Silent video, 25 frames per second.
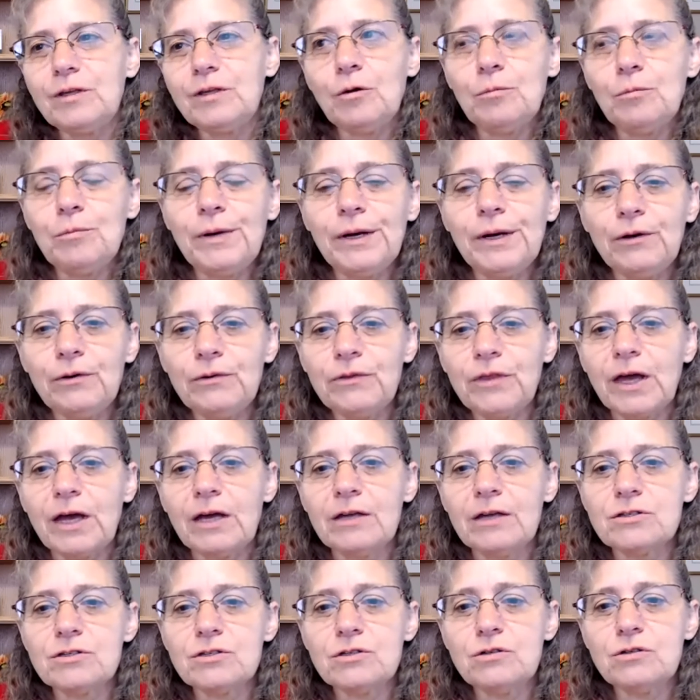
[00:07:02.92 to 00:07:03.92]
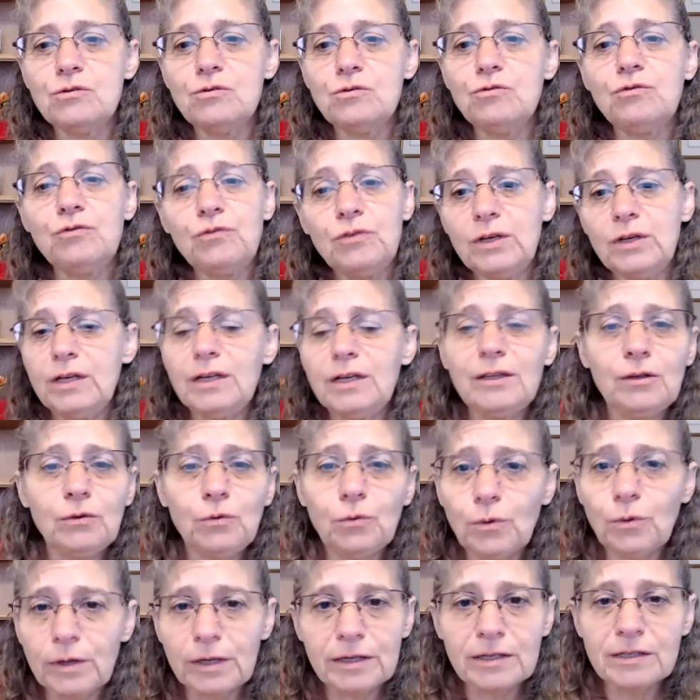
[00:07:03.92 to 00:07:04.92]
compare that to feeding the
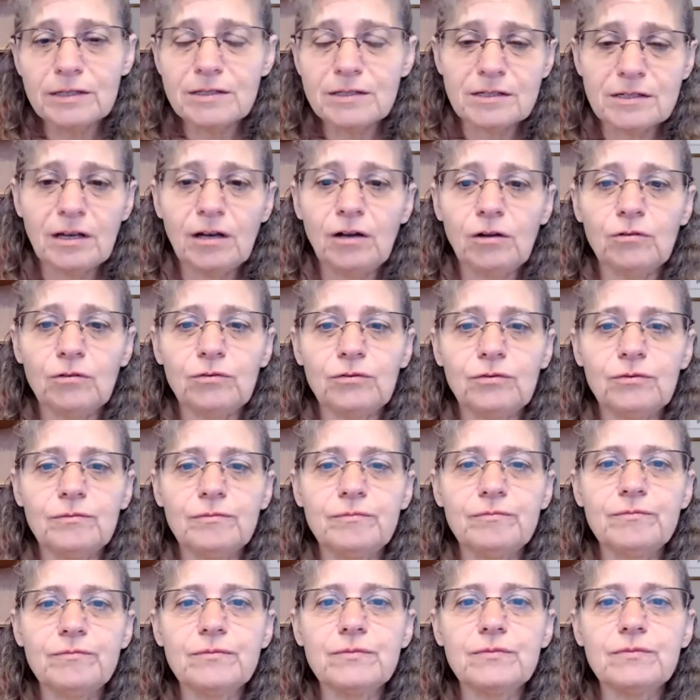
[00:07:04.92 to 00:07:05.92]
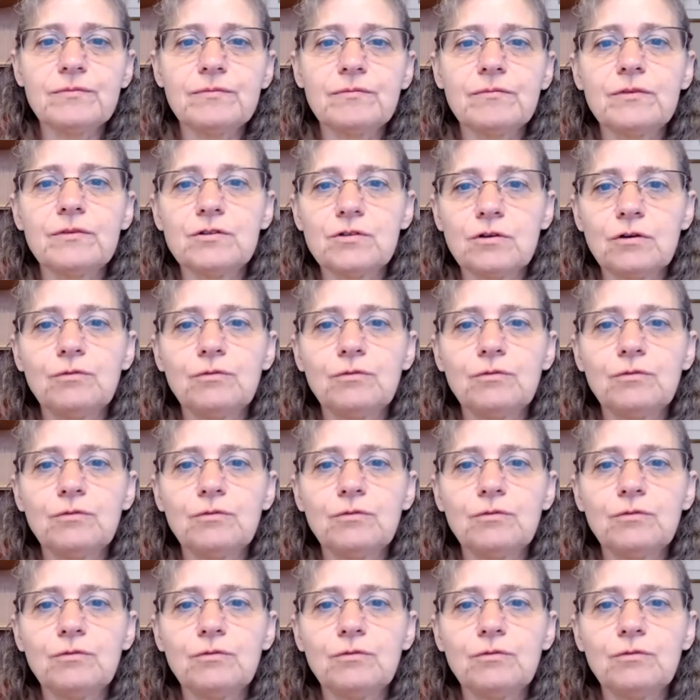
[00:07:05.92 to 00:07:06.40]
organ itself. So